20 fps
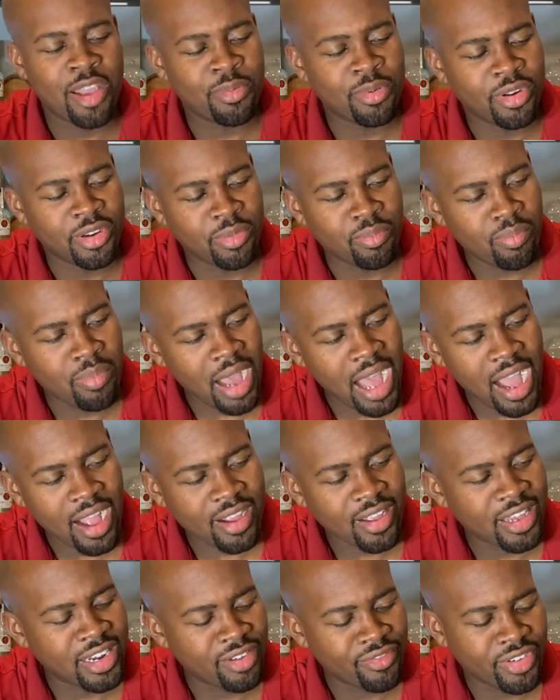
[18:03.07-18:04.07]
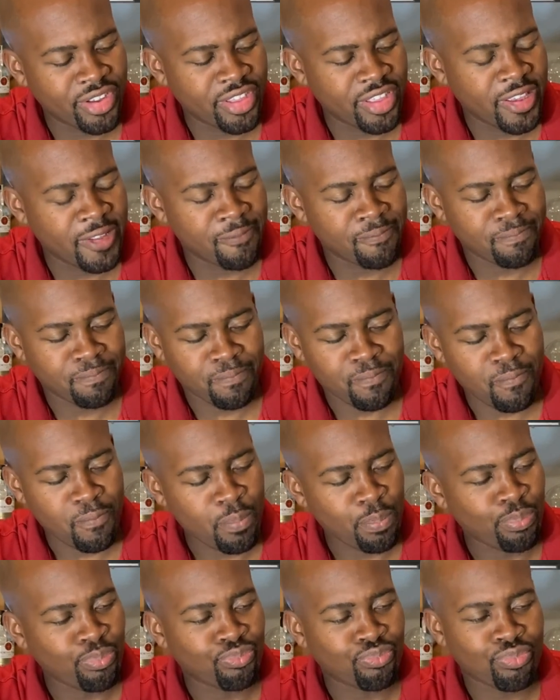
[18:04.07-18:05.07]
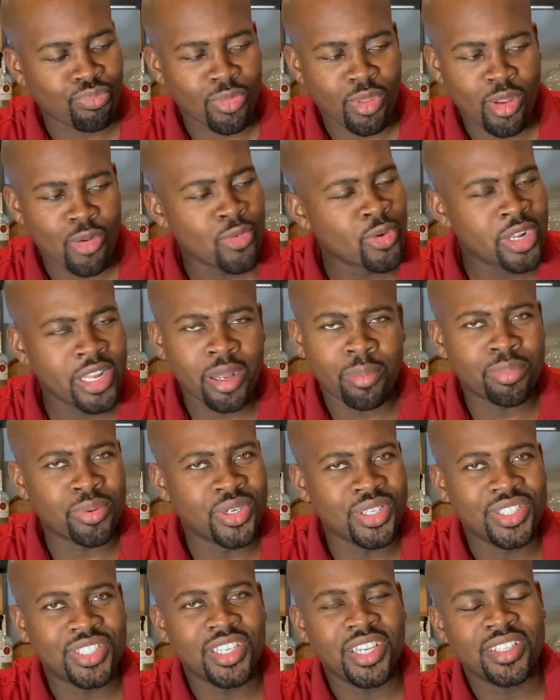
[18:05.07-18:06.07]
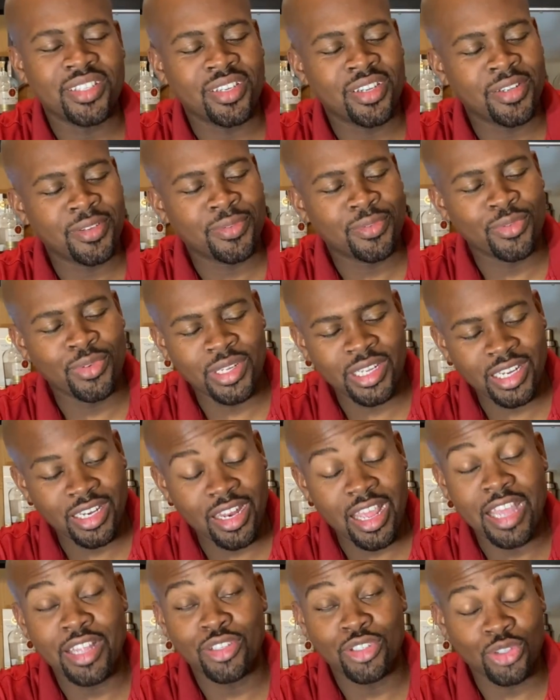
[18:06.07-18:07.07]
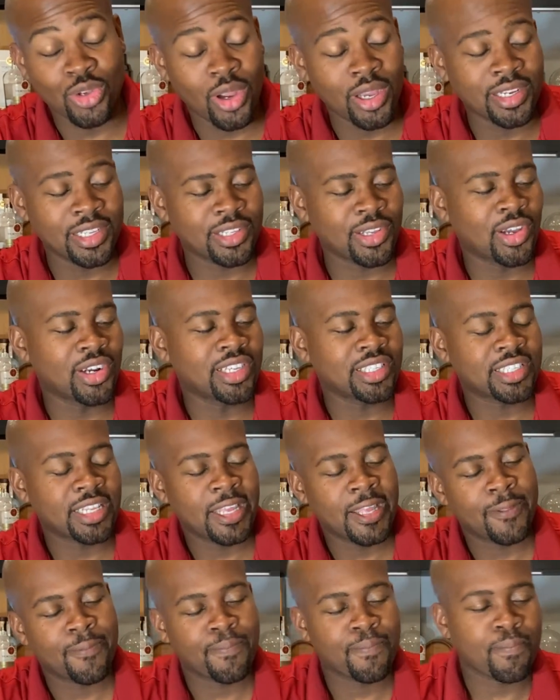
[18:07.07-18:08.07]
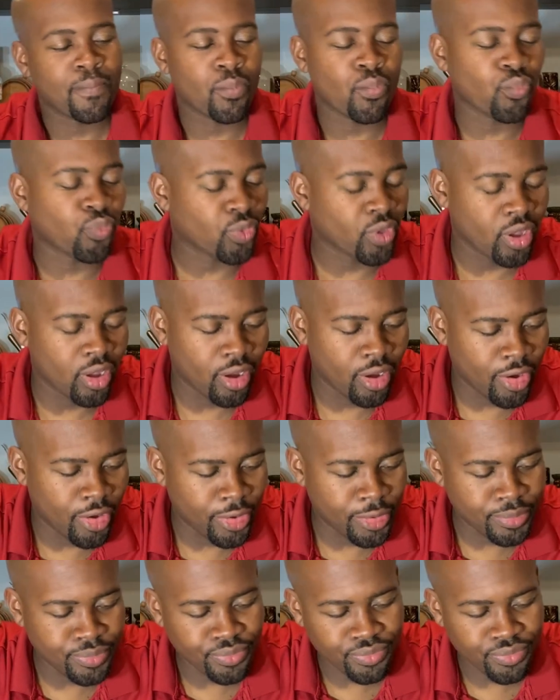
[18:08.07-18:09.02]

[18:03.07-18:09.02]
on the back and everything. Really appreciated it, really enjoyed it, honestly. When